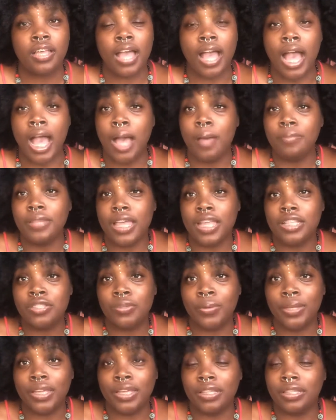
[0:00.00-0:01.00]
I'm that
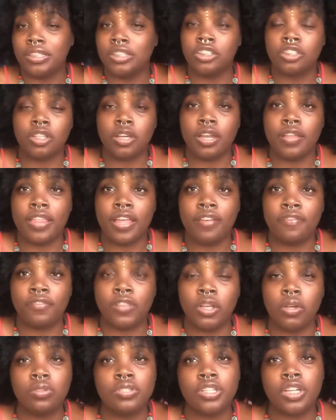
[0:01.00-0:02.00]
twinkling star that
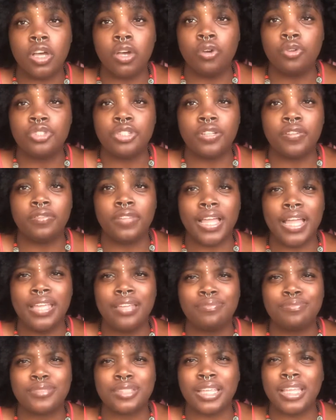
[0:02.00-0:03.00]
flows in the ocean of light.
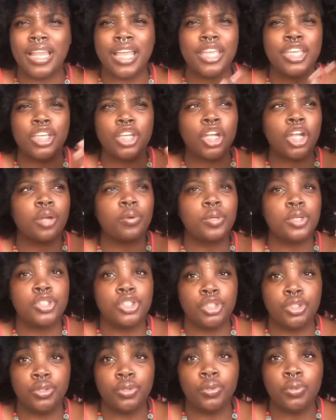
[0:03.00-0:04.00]
And I encourage
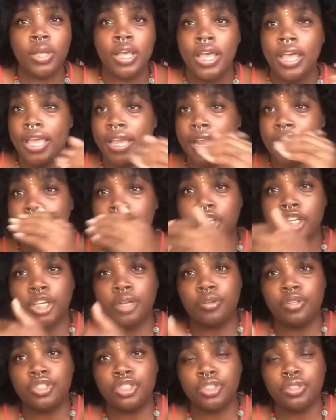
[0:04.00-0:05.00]
you, and I
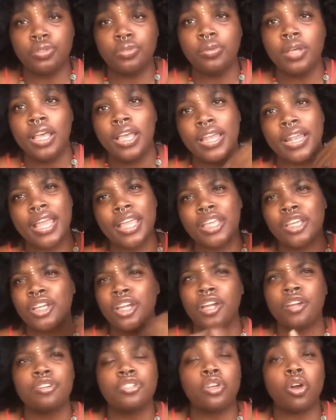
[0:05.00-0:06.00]
encourage you, and I
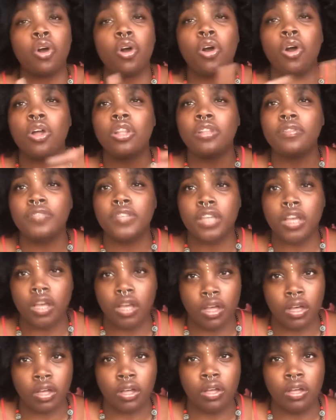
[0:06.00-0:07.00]
encourage all of
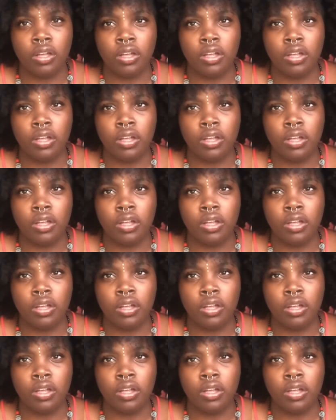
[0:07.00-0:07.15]
y'all